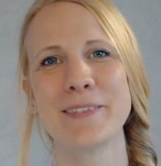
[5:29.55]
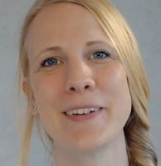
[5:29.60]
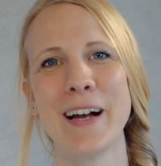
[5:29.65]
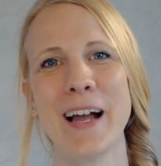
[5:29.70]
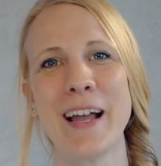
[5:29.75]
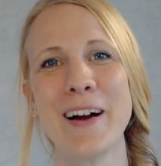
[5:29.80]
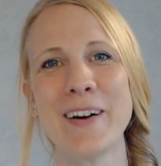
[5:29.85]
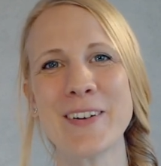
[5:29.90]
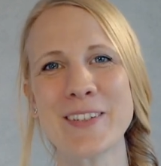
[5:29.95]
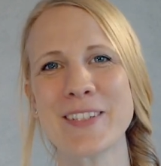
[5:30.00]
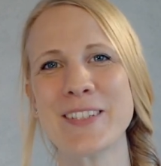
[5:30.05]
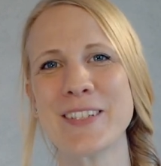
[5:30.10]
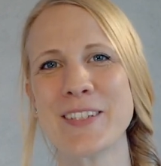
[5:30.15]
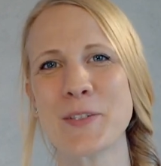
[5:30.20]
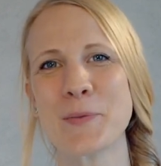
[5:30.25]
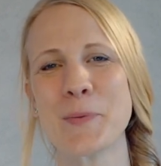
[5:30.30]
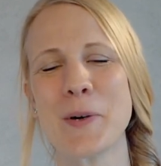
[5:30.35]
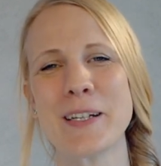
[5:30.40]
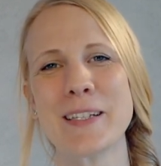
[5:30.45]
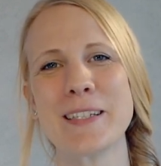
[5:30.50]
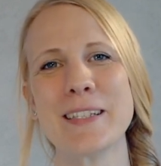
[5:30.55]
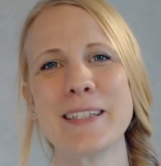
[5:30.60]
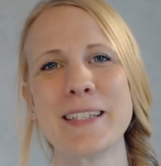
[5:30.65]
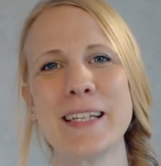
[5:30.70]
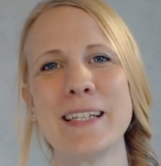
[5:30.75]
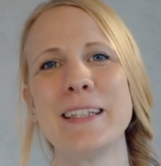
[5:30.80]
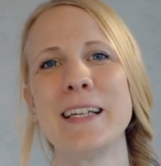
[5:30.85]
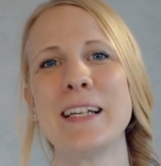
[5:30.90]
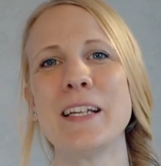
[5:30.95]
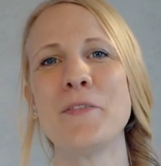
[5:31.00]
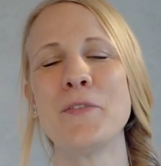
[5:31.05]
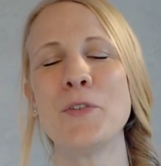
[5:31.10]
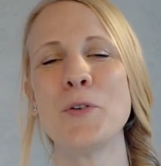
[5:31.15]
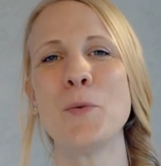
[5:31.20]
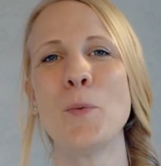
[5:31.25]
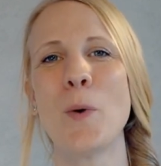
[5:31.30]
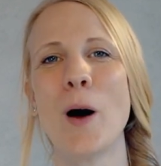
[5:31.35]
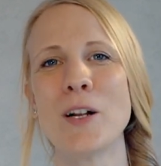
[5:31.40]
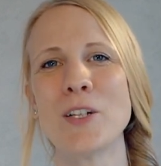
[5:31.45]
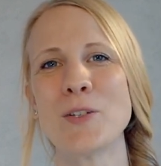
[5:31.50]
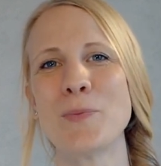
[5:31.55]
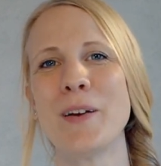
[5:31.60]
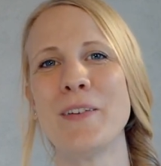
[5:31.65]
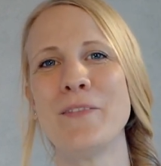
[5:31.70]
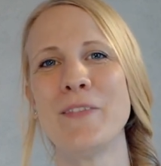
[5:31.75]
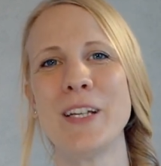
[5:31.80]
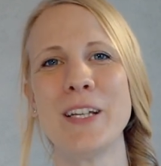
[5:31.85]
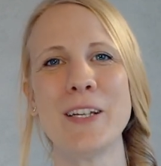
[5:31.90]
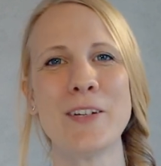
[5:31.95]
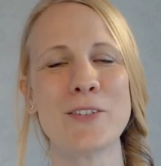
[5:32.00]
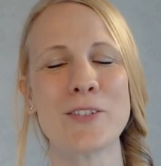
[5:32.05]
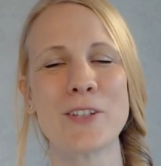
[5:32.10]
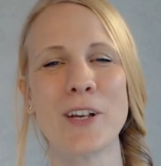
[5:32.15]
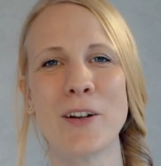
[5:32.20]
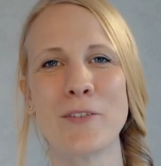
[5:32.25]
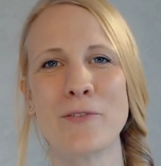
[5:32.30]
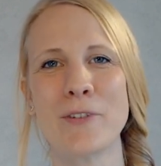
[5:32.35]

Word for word: I also just want to say that if you watch my videos on a